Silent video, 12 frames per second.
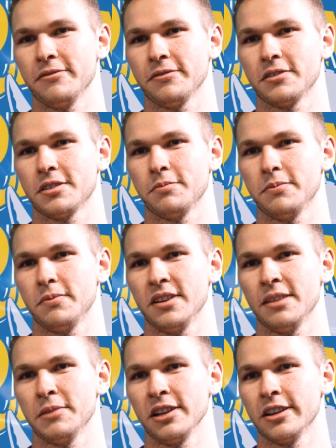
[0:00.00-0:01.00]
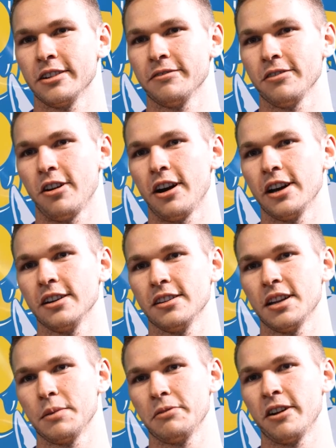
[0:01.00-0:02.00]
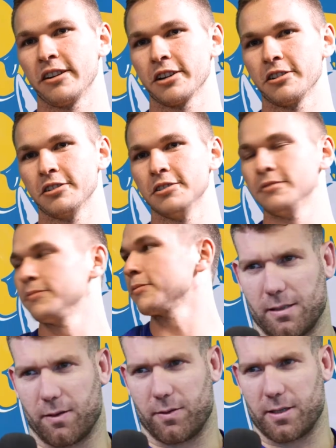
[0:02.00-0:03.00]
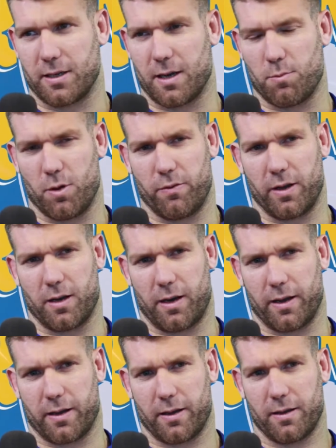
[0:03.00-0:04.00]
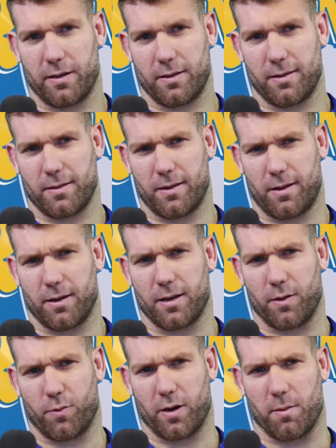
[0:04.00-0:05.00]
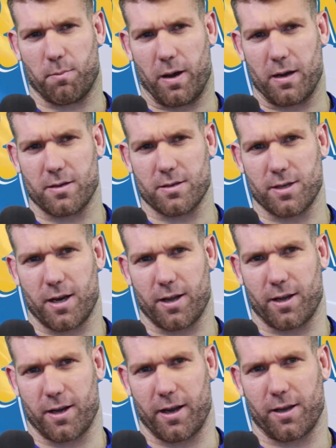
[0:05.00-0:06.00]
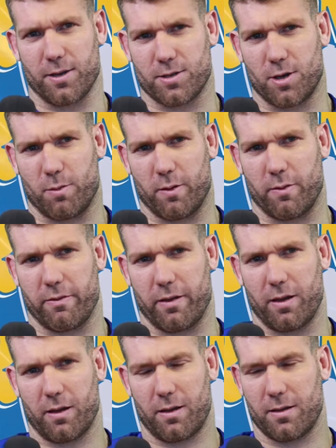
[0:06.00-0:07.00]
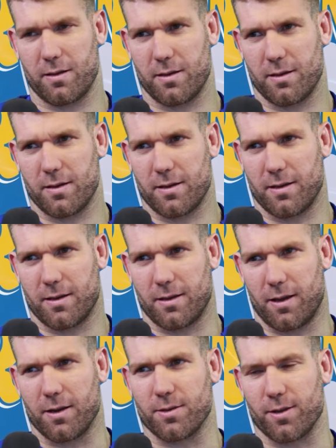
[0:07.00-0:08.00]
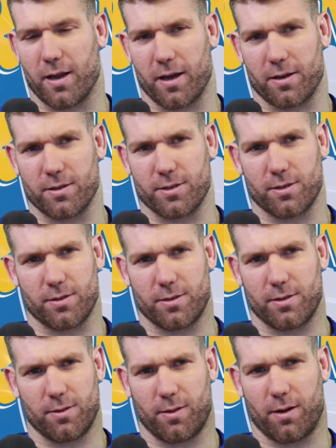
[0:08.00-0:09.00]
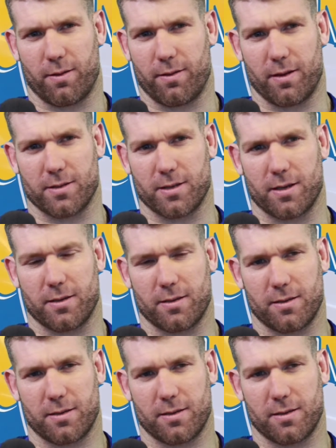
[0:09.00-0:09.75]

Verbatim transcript: be the ability to fly. That'd be very cool. Have you seen that movie Click? I like that one of them buttons. You know, you click, you stop everything like do that because you could do a lot of things then.